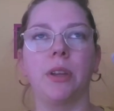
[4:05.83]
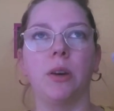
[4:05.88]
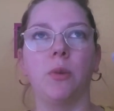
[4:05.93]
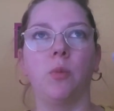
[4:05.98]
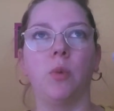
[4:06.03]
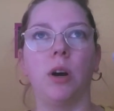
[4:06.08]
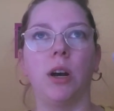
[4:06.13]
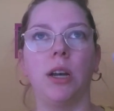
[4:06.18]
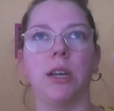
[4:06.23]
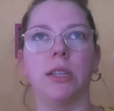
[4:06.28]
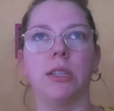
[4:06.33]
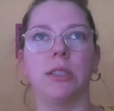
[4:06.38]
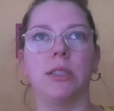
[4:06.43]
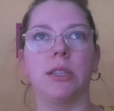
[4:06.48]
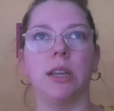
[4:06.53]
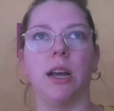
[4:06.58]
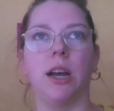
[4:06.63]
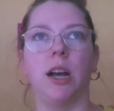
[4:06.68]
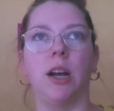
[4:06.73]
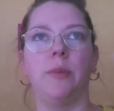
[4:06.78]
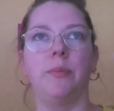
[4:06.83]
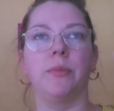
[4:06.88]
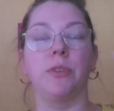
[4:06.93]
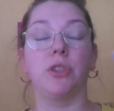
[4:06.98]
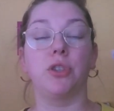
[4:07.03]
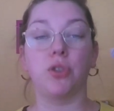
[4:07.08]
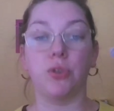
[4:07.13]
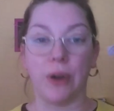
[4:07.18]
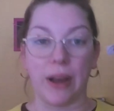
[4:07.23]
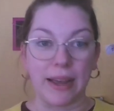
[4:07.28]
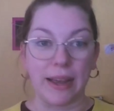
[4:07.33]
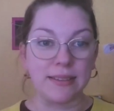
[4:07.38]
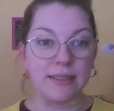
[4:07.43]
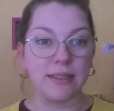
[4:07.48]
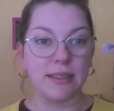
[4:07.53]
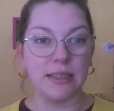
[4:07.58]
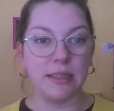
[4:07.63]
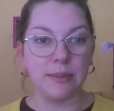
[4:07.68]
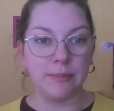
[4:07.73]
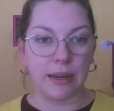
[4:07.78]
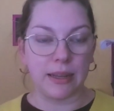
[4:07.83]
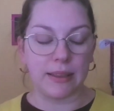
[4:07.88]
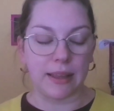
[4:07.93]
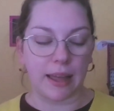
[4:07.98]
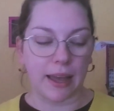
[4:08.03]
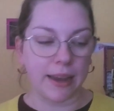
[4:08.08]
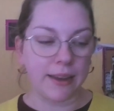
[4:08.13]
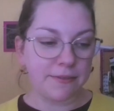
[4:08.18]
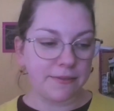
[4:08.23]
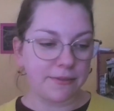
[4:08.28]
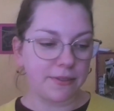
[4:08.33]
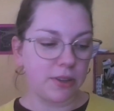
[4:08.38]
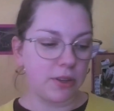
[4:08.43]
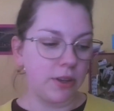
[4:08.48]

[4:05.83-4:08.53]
was stress in my life.